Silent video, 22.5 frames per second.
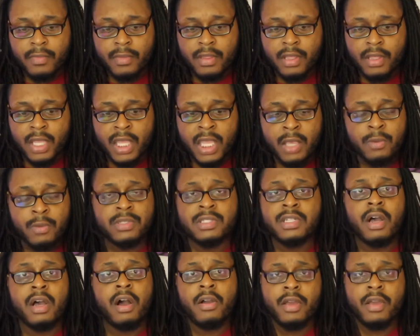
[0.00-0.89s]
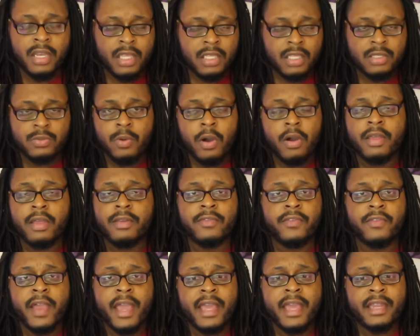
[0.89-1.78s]
he was talking, he's walking
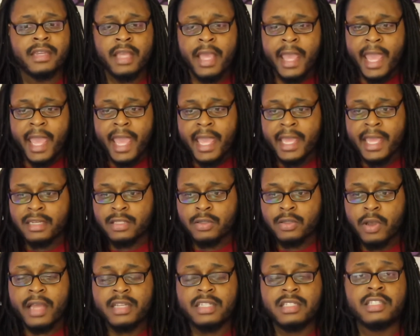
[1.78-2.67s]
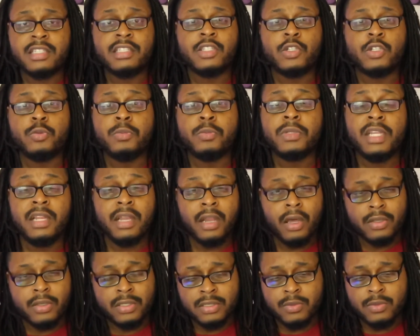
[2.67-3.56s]
fine, and so I just assumed he
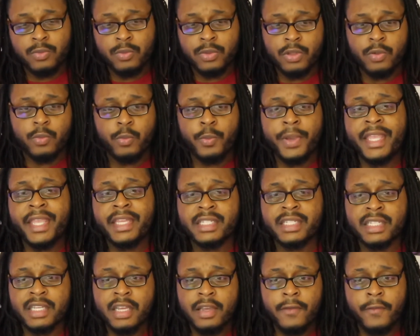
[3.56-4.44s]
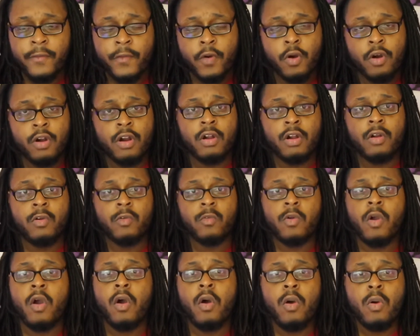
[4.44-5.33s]
lost the weight for a
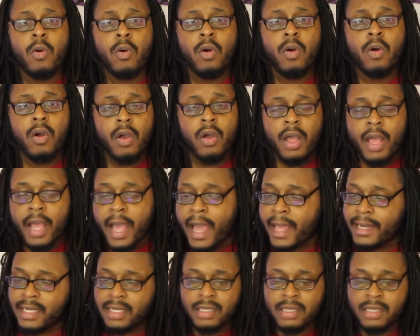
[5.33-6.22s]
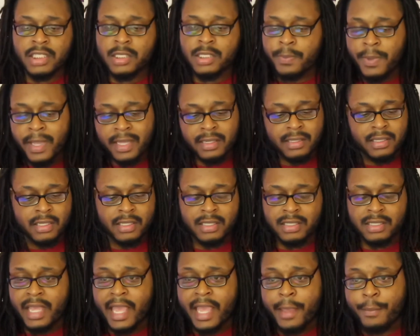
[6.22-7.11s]
role. I didn't expect this
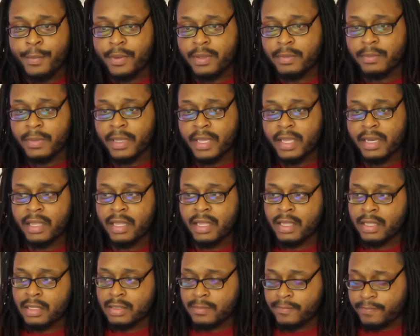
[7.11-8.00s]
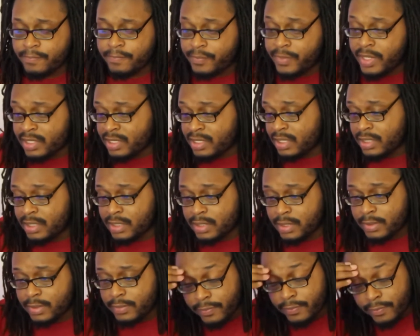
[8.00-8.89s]
to happen, man. This
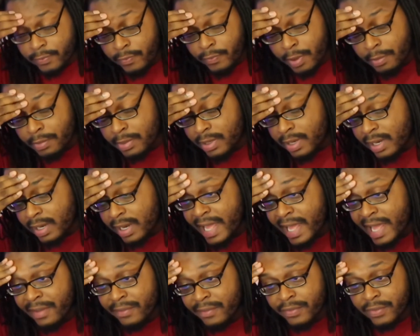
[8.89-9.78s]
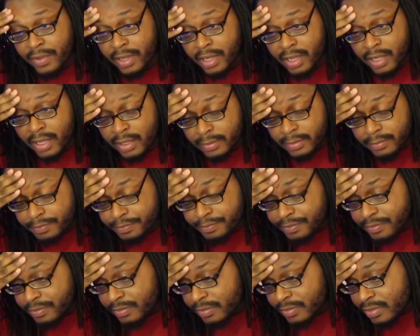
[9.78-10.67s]
is from the live
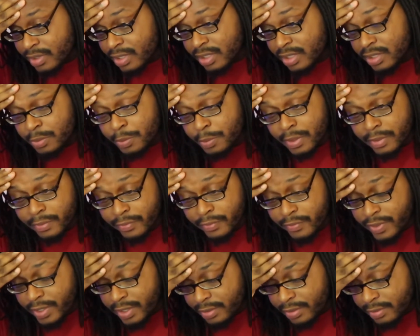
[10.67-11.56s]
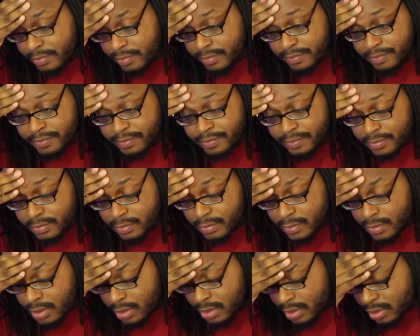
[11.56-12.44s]
Twitter feed.
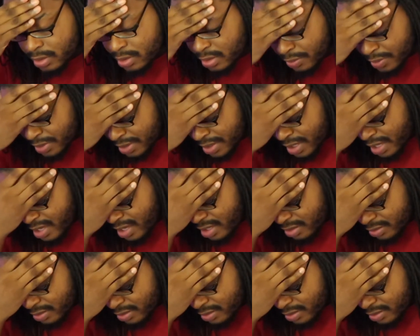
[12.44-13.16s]
It's so sad.